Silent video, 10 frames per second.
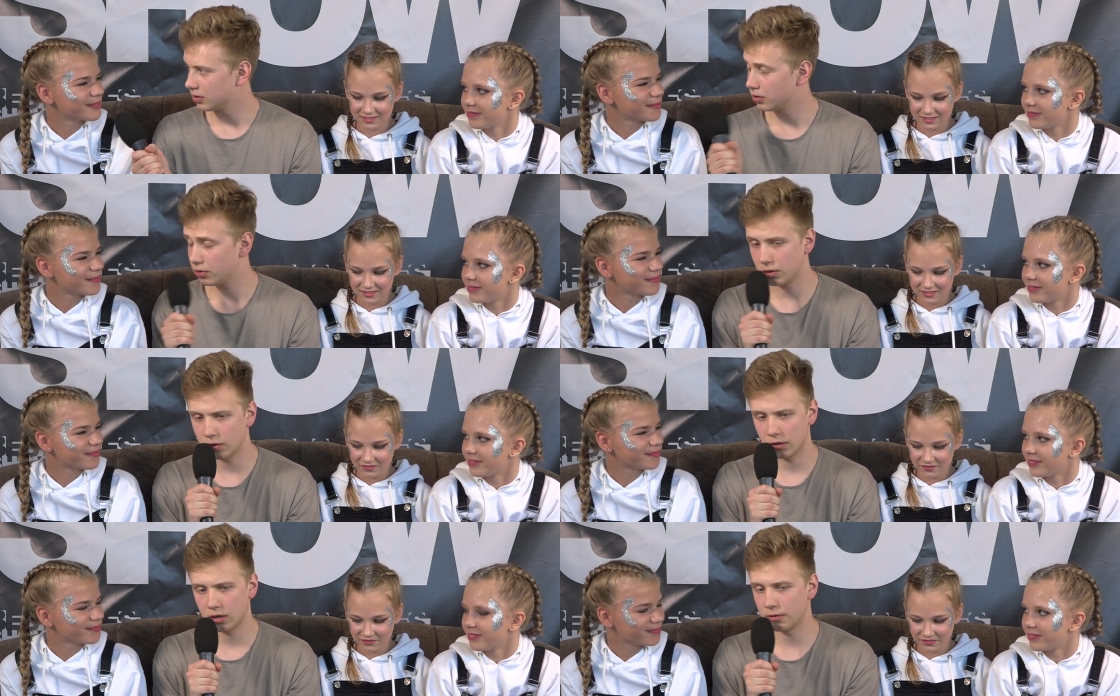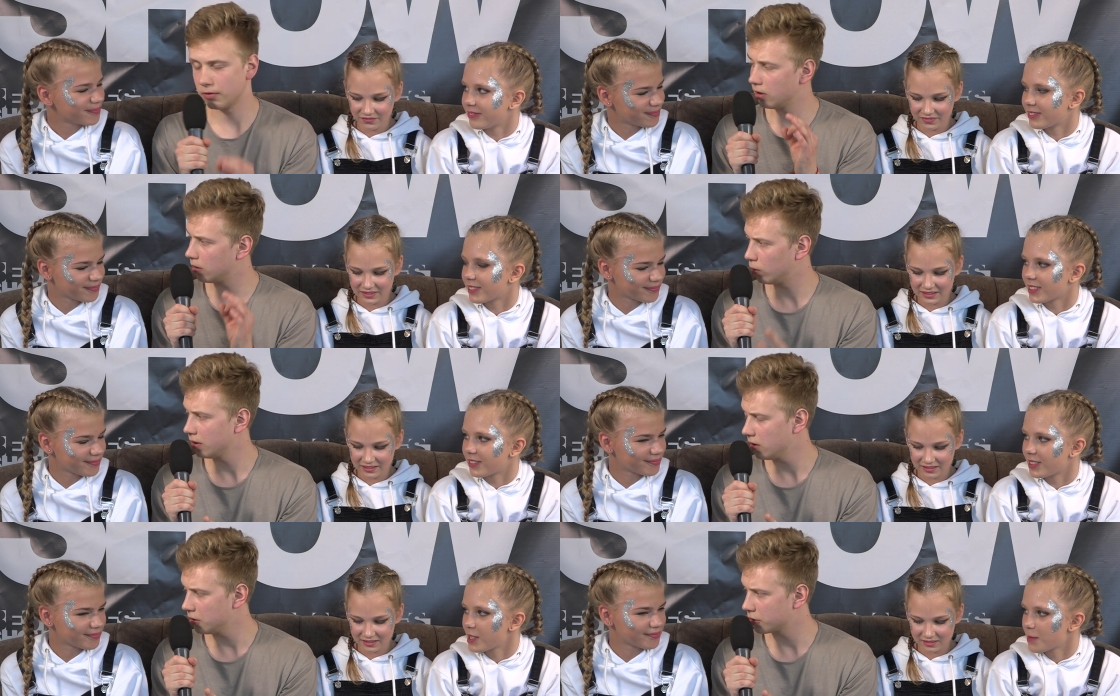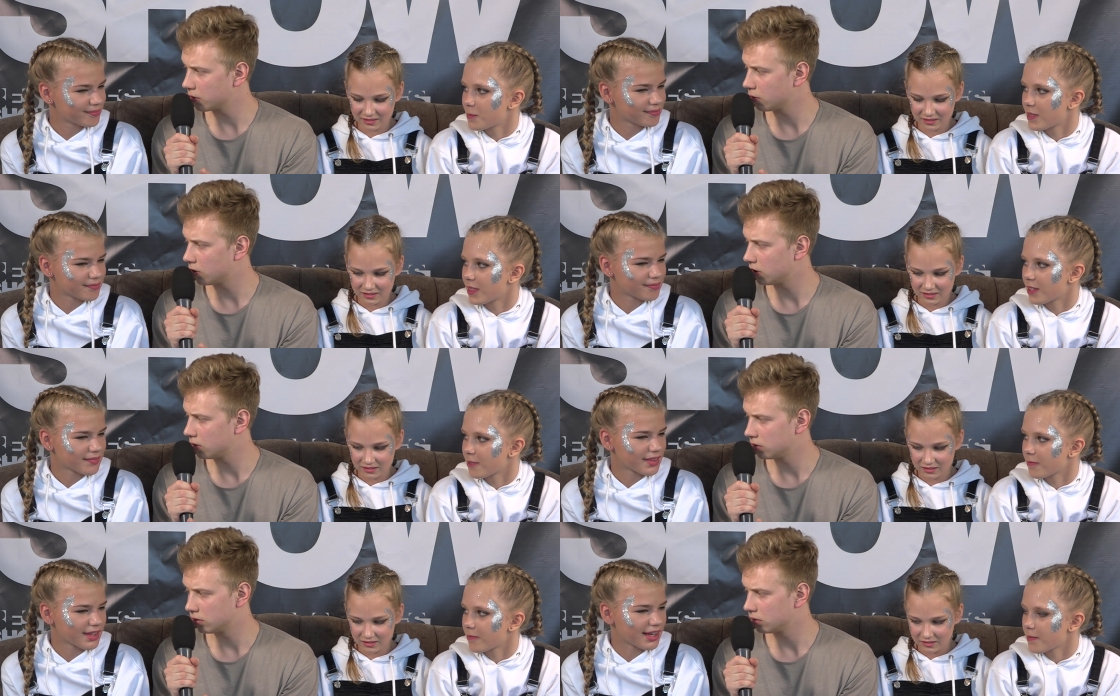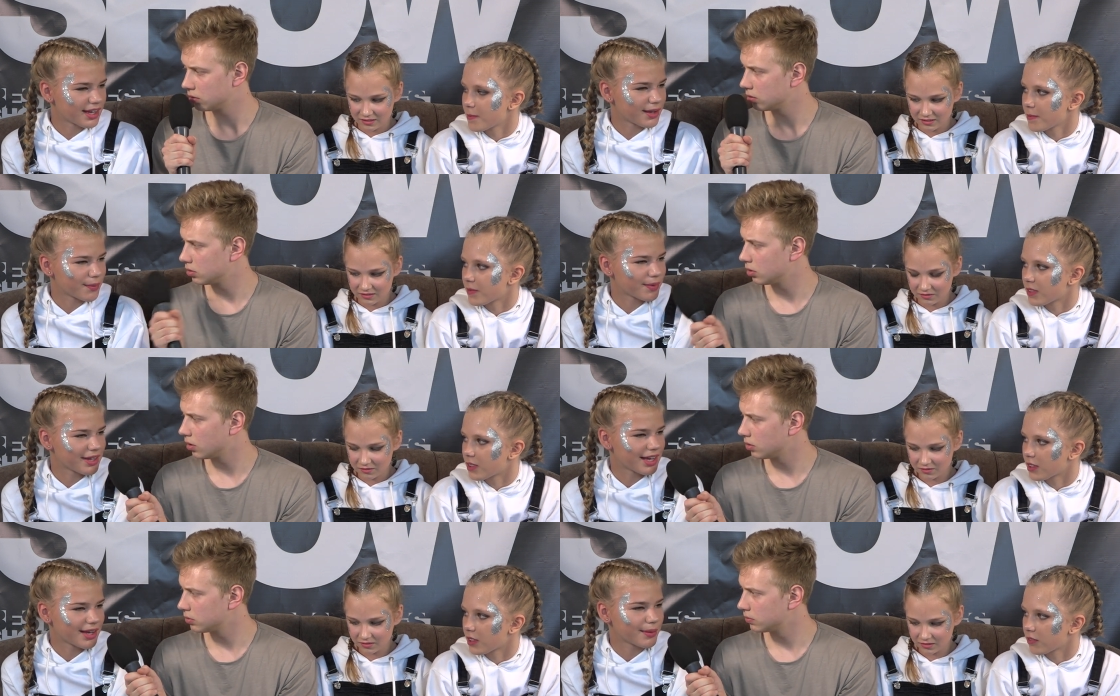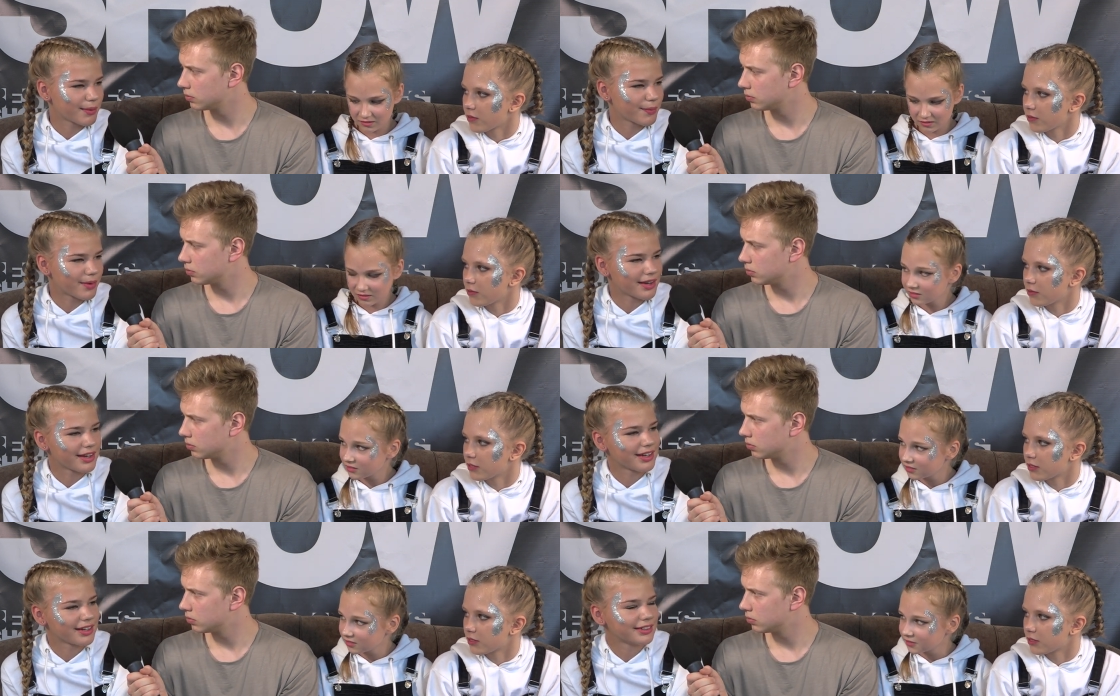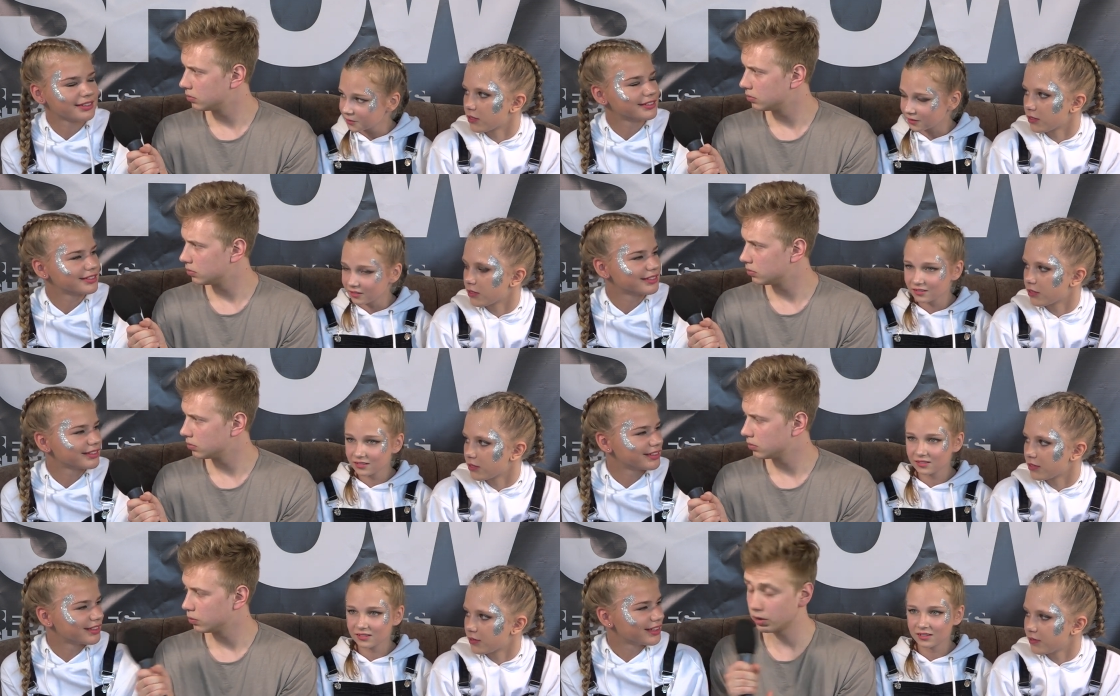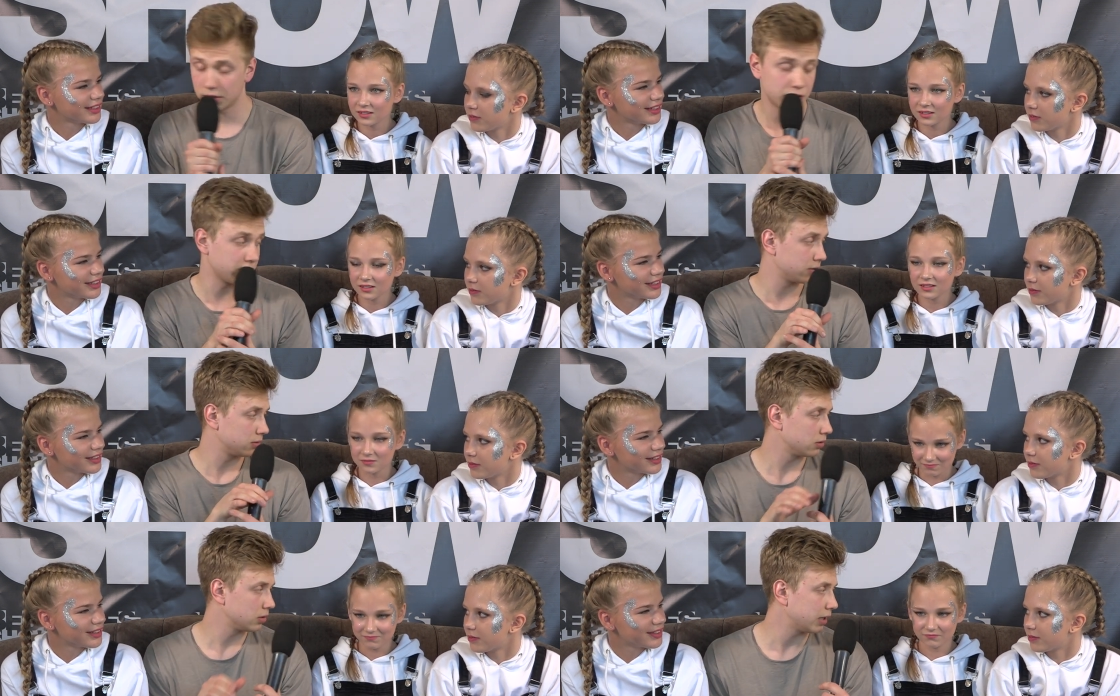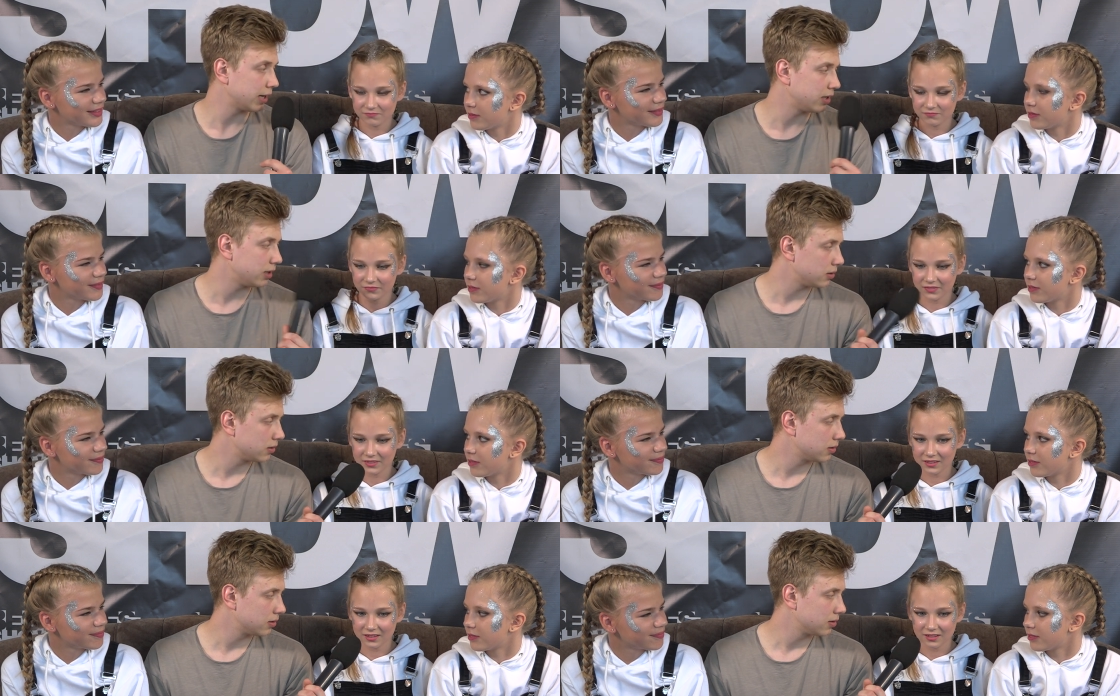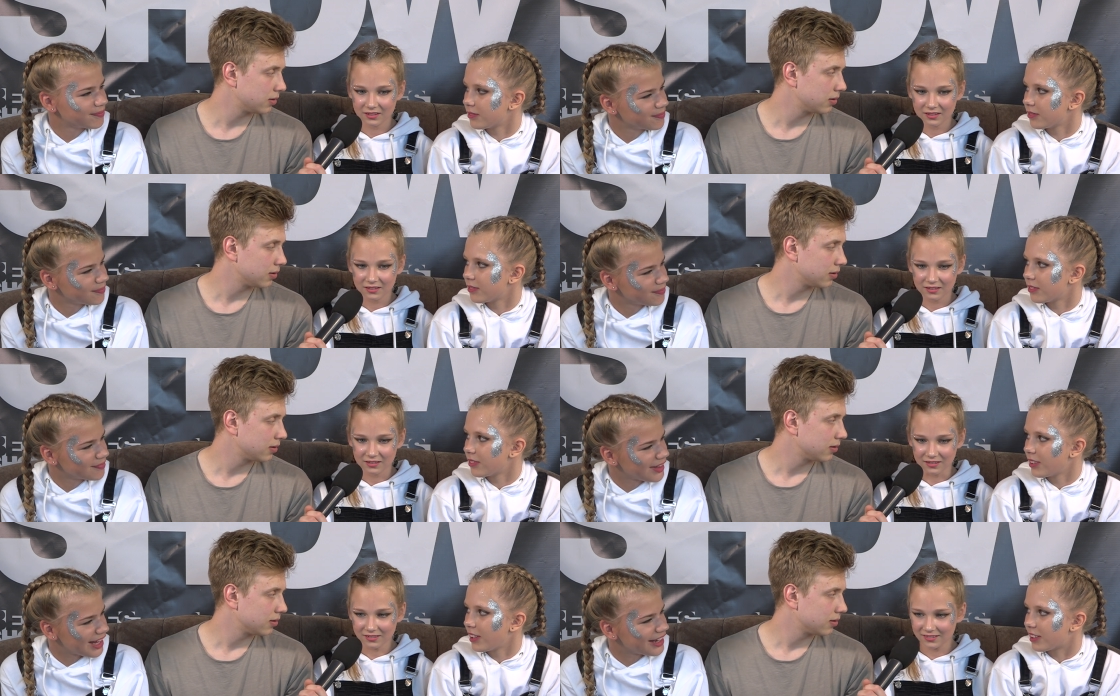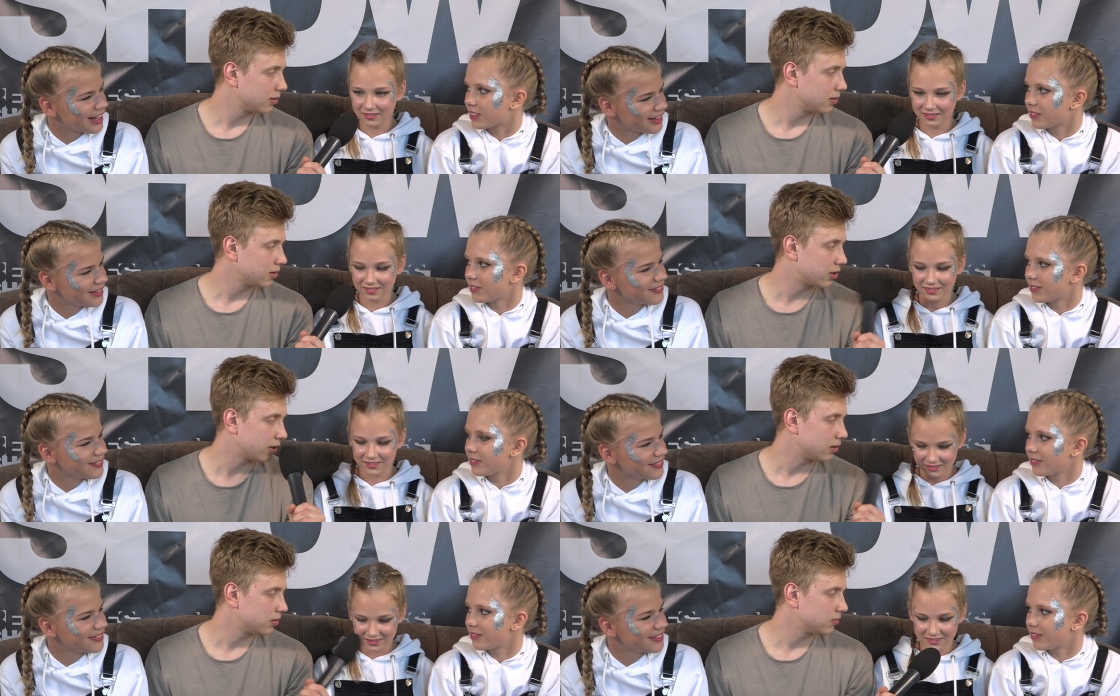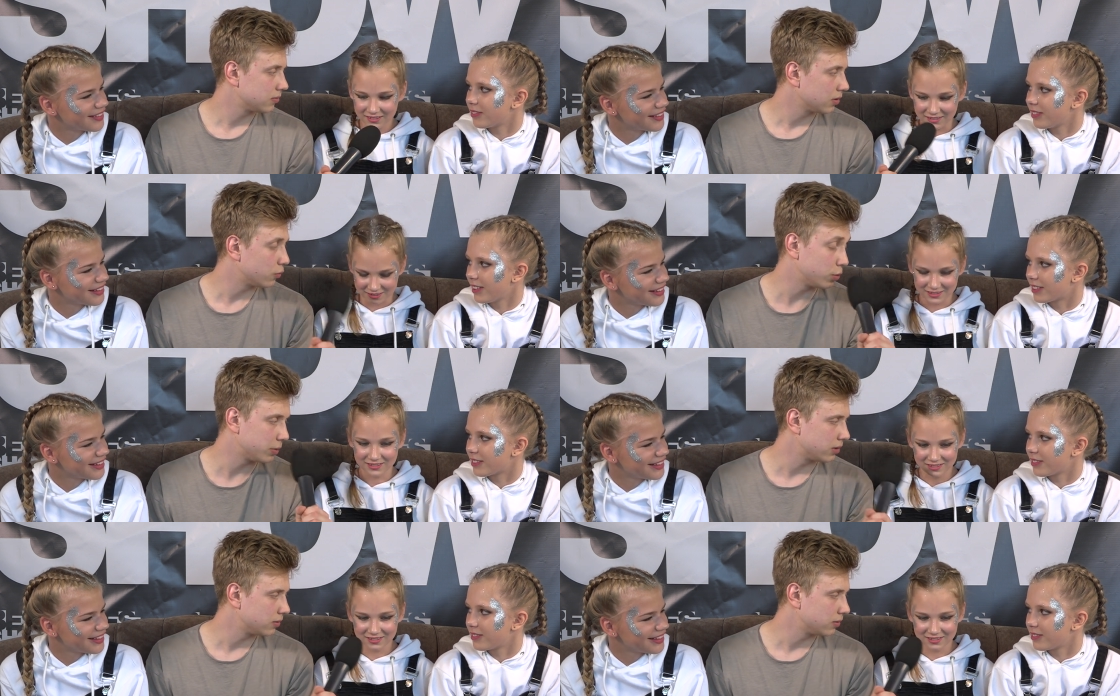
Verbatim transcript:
Speaker 1: You you have one teacher or?
Speaker 2: we have one.
Speaker 1: One teacher, lady.
Speaker 2: Huh? Yes.
Speaker 1: Girl. Yes. Woman.